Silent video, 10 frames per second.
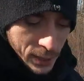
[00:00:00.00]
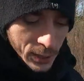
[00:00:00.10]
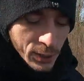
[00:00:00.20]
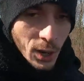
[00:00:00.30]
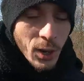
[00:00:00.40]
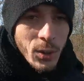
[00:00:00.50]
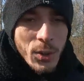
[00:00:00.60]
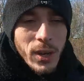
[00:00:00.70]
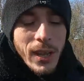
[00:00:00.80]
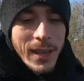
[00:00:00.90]

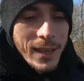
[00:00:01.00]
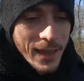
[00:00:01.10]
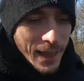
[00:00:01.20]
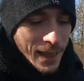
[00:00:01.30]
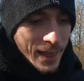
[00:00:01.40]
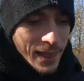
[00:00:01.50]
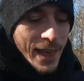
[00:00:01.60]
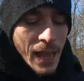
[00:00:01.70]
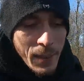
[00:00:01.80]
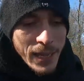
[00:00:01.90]
So
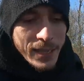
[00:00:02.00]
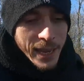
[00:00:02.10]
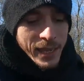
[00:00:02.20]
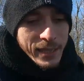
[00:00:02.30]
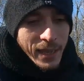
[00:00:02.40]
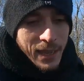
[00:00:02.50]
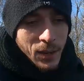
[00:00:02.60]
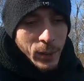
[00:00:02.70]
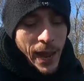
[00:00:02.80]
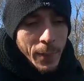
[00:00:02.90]
that being said,
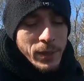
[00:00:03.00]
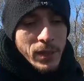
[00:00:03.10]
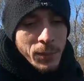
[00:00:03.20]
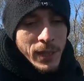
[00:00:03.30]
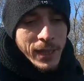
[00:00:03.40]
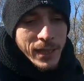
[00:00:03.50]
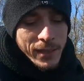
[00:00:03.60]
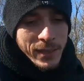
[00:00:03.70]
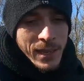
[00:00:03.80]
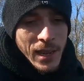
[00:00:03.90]
uh, what happened to me
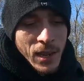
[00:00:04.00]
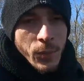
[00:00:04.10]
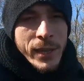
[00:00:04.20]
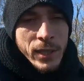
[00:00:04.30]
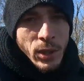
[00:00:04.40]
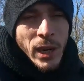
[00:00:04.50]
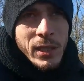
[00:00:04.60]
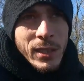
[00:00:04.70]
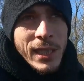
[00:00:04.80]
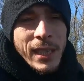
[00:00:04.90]
is when I
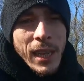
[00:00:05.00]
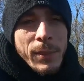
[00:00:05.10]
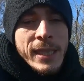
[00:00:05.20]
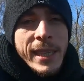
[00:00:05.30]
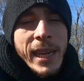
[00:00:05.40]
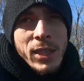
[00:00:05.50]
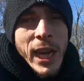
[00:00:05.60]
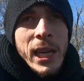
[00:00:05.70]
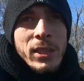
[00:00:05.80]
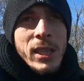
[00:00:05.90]
started to see that my second
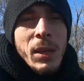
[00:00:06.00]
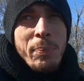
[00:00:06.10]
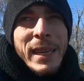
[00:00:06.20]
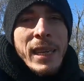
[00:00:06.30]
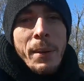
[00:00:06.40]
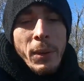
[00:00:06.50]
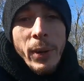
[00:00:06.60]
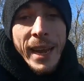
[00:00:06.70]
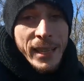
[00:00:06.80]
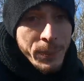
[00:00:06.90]
channel is not picking up the
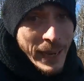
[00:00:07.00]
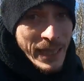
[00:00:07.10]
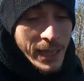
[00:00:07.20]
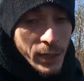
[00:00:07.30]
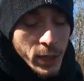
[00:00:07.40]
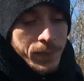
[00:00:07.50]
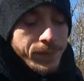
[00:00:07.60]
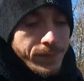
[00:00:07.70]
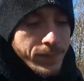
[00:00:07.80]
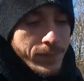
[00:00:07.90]
way I expected it to,
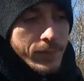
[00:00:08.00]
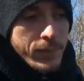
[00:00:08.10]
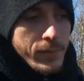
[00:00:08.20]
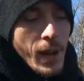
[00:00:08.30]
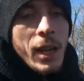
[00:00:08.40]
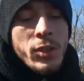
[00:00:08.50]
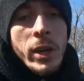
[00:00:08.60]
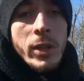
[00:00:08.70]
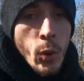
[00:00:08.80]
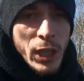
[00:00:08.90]
I
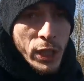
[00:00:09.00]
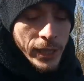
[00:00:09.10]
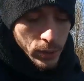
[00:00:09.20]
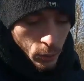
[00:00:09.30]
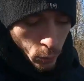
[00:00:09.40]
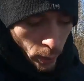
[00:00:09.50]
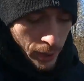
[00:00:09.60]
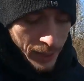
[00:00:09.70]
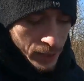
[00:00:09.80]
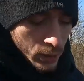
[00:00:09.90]
started questioning. So
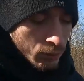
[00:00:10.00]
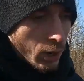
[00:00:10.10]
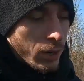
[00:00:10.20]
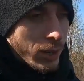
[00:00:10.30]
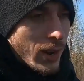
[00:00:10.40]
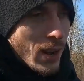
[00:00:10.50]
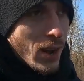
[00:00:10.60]
what am I doing wrong?